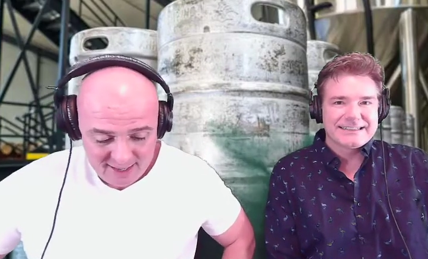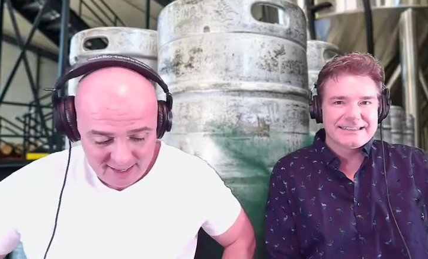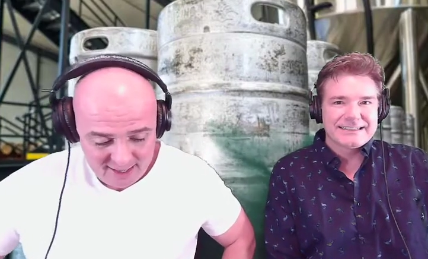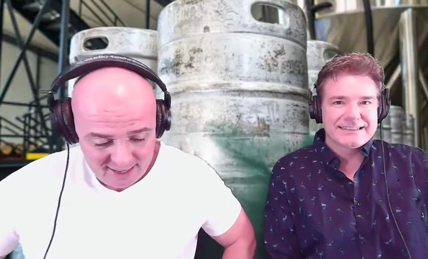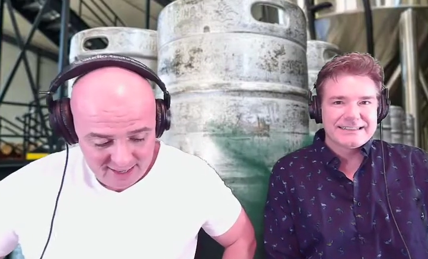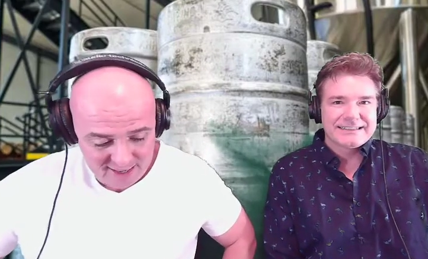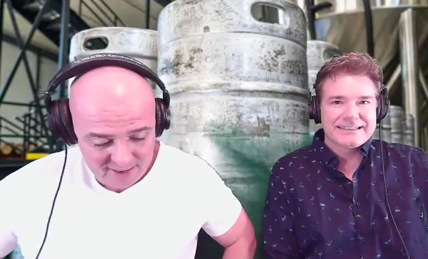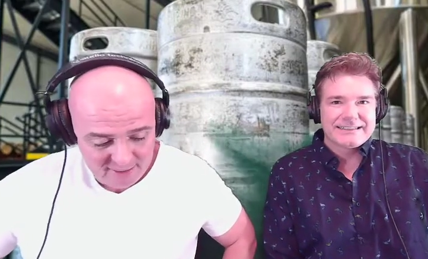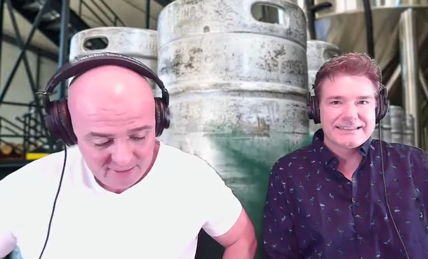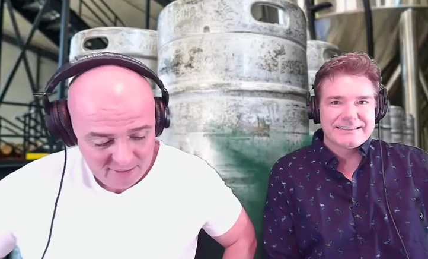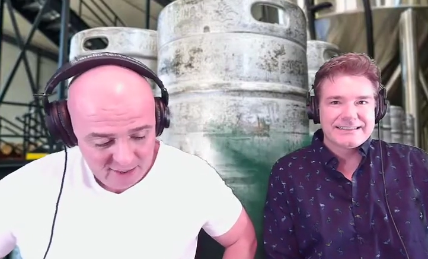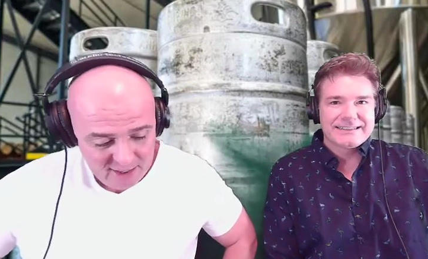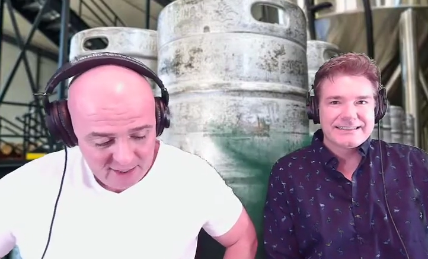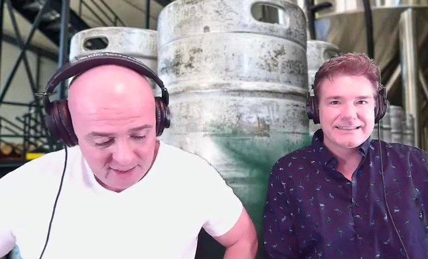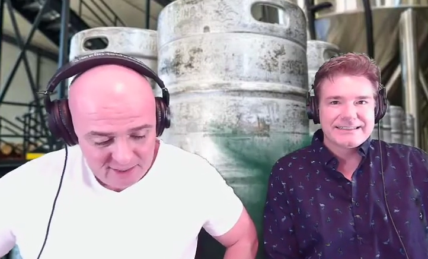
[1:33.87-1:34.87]
Speaker 1: Uh,
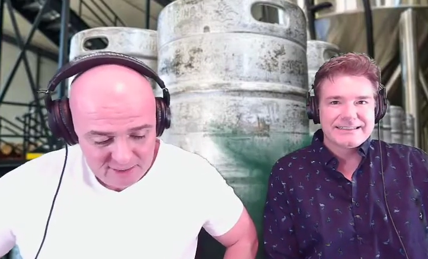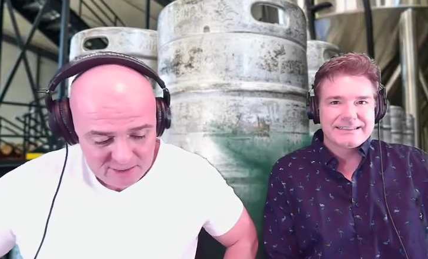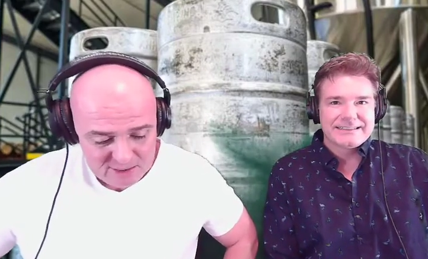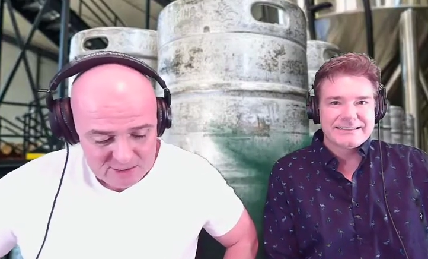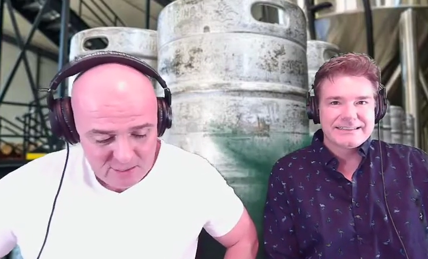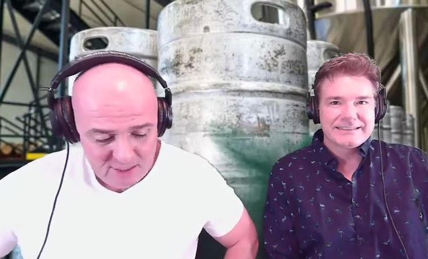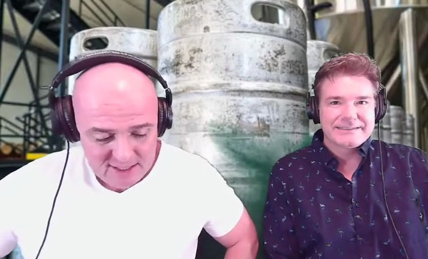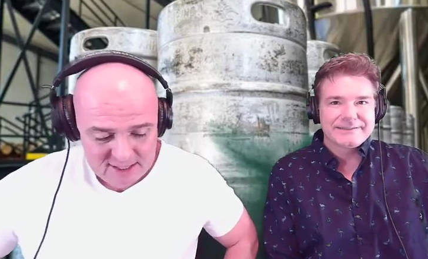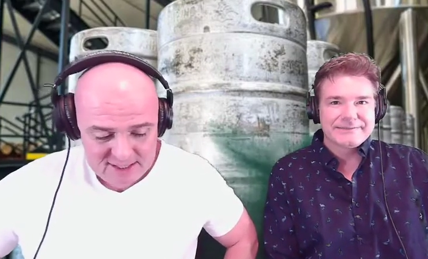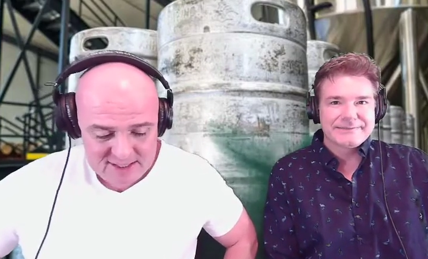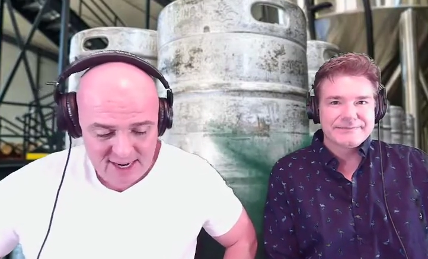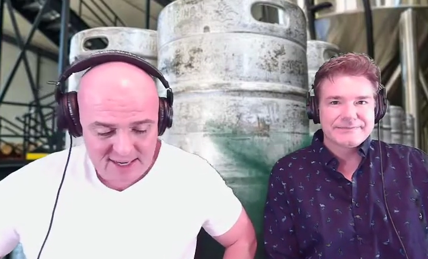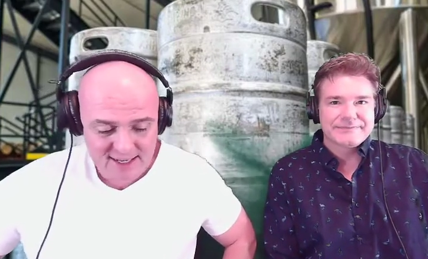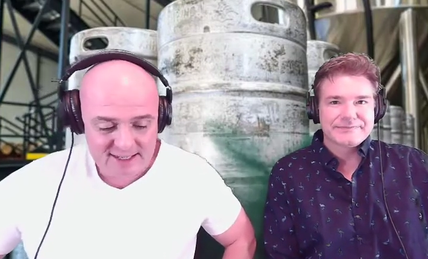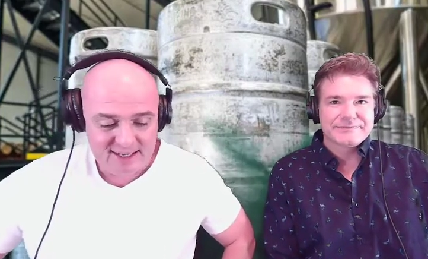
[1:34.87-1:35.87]
just wanted to
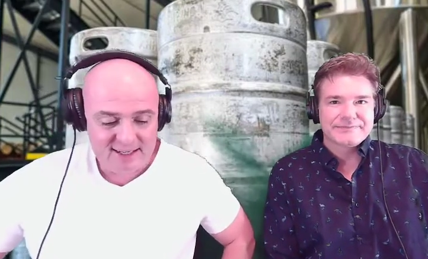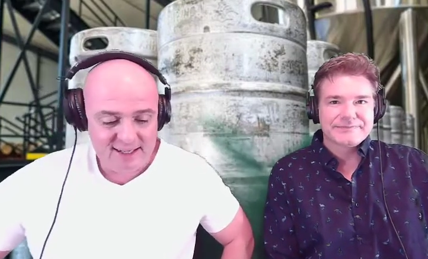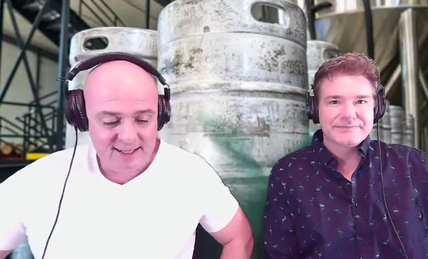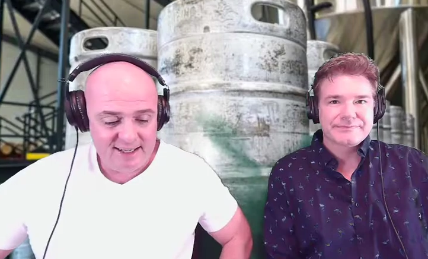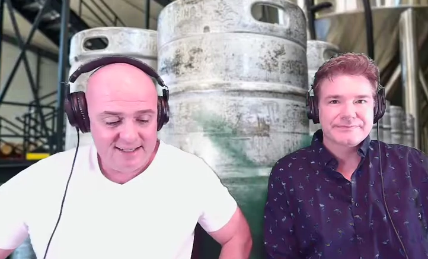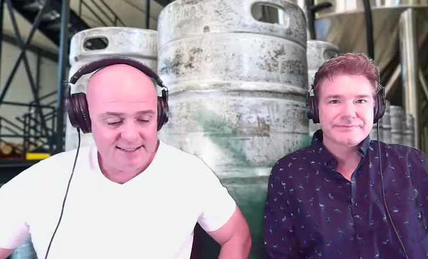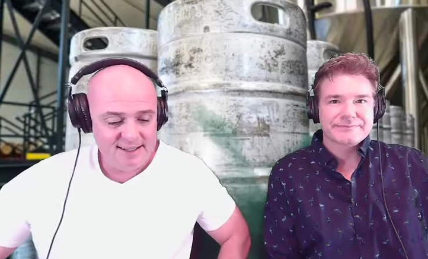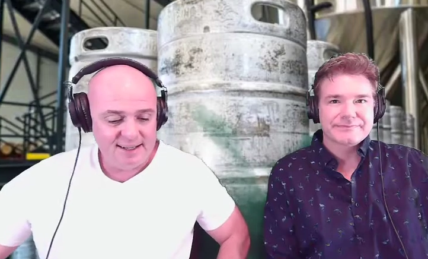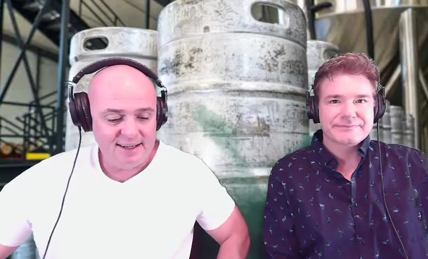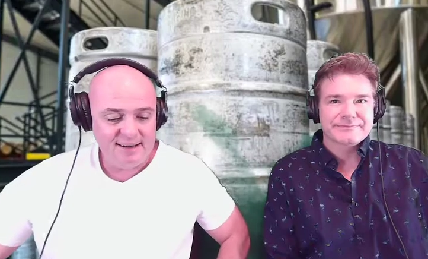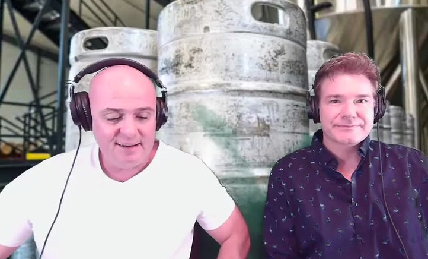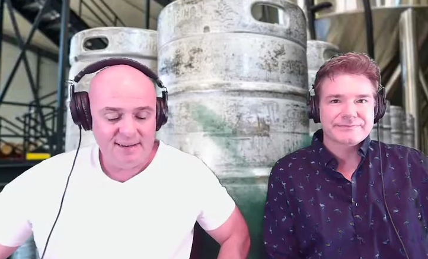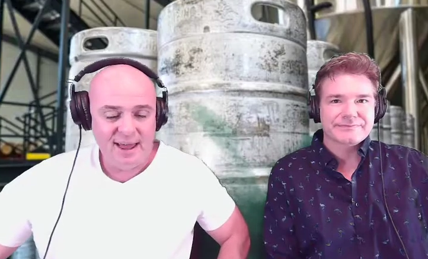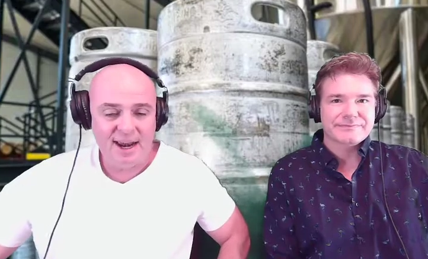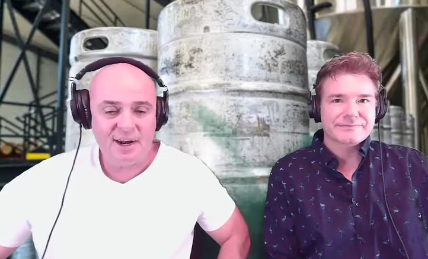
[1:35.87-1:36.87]
check into things. Uh,
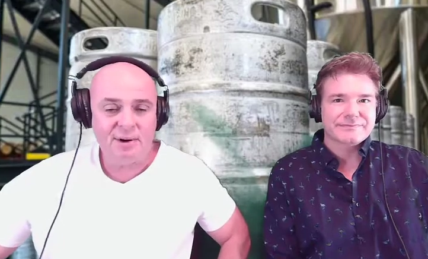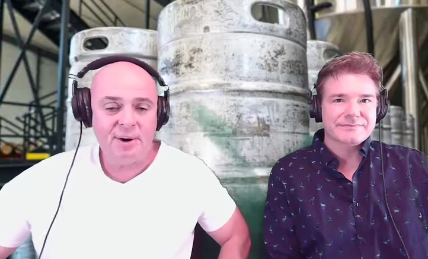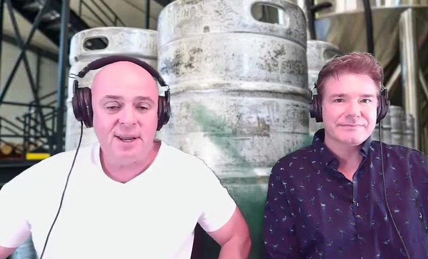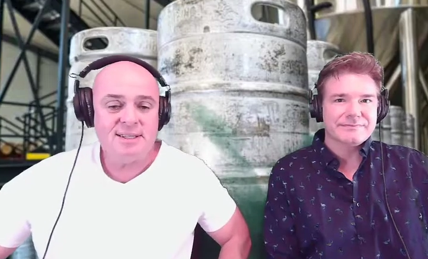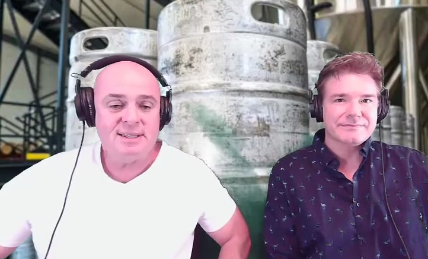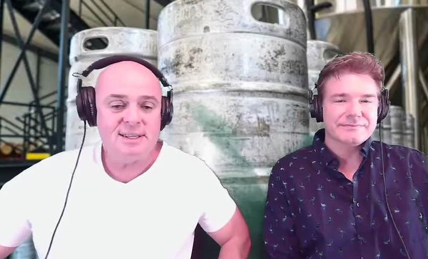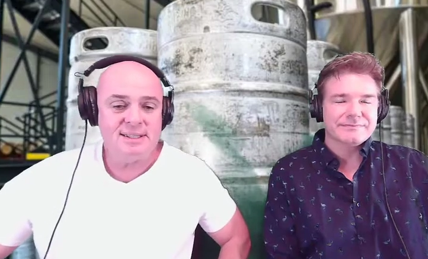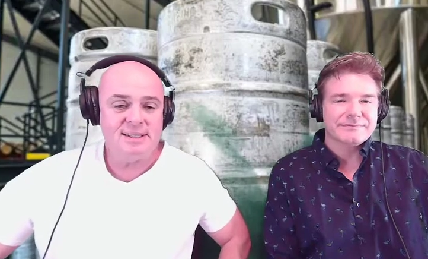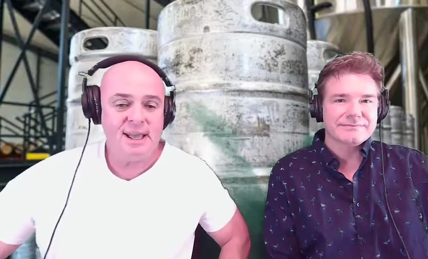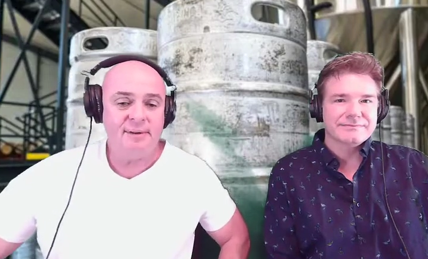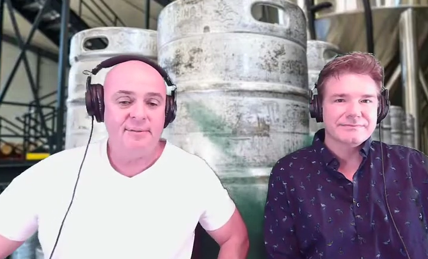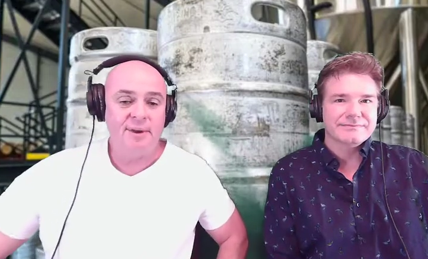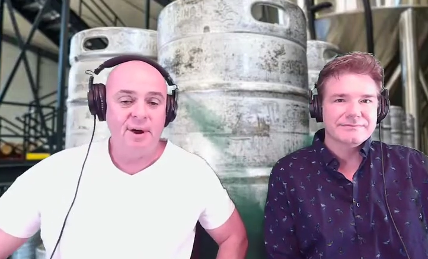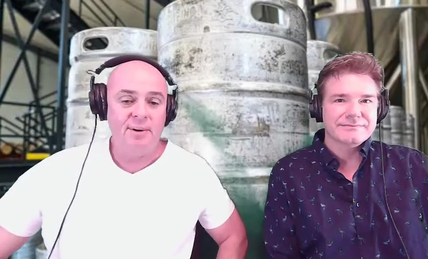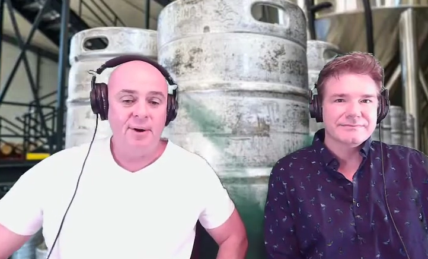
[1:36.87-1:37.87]
a lot of crazy
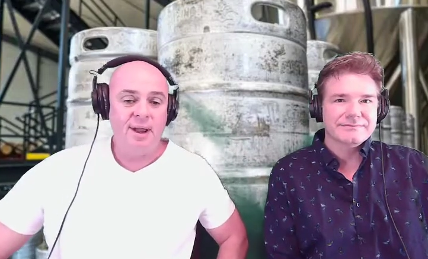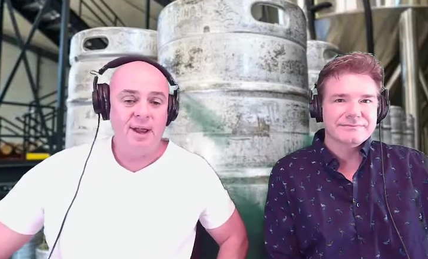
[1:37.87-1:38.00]
stuff going